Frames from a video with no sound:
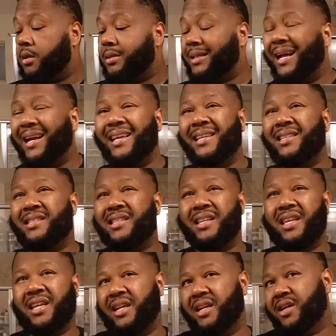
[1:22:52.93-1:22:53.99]
not
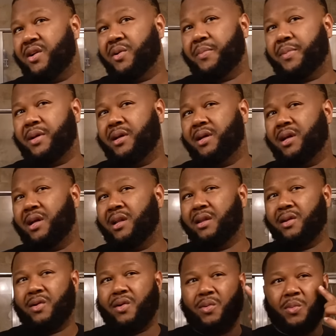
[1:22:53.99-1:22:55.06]
insecure, but a
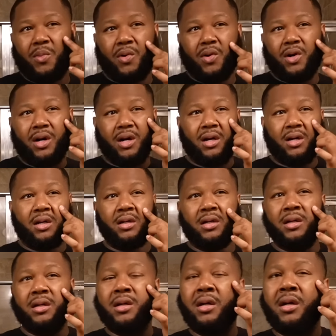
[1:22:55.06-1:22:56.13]
little more
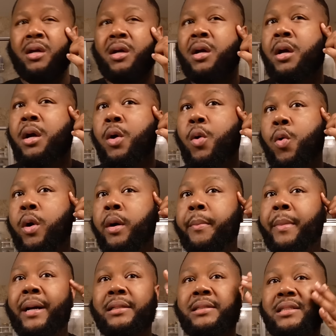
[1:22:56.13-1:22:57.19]
on
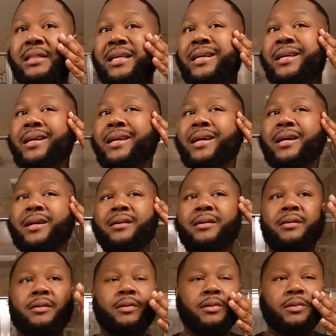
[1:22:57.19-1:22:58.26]
my
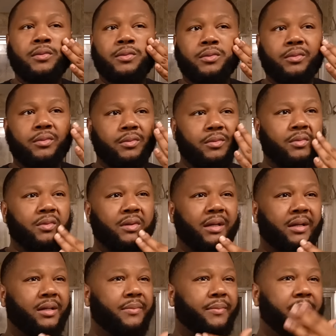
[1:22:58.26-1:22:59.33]
skincare
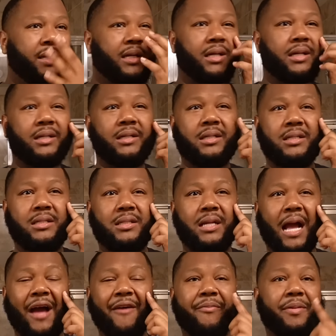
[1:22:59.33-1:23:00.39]
because I've